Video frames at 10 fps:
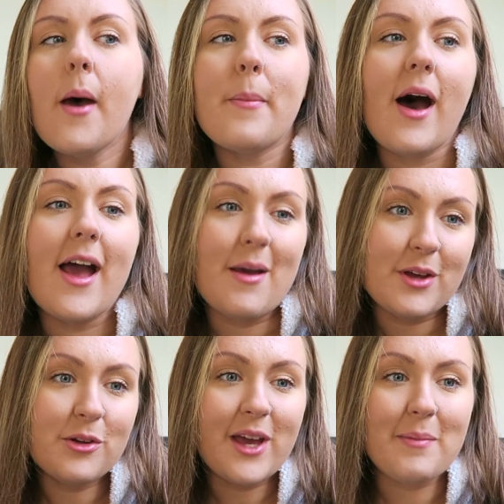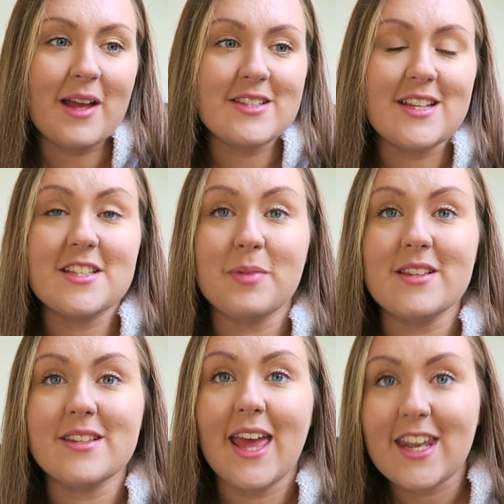But I am going to go get back to these
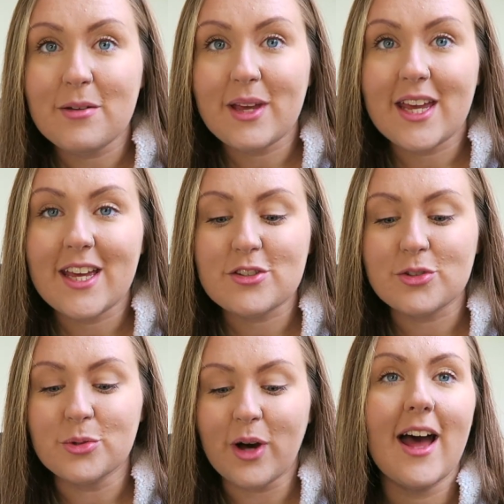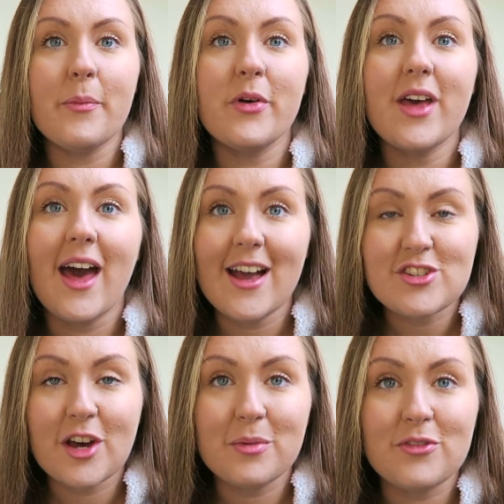sprints anyway, so I will
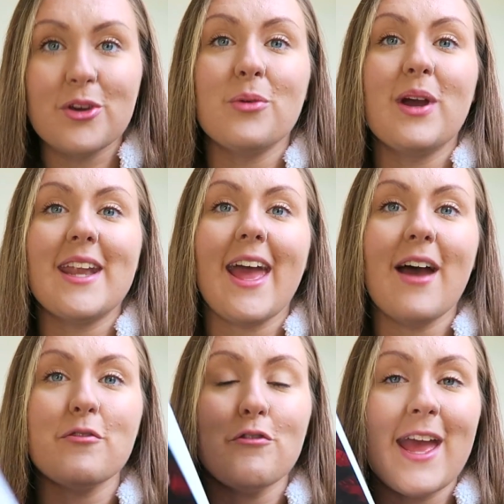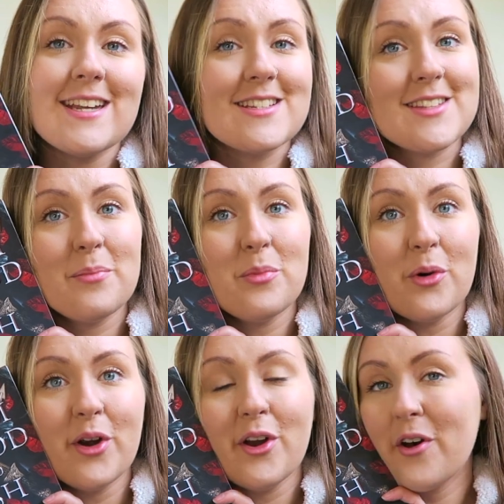catch up with you when I have read some
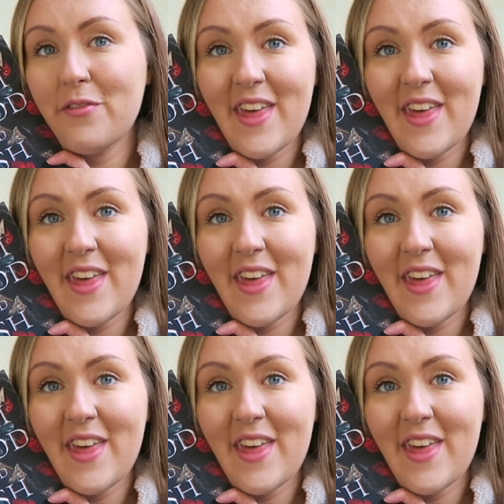more of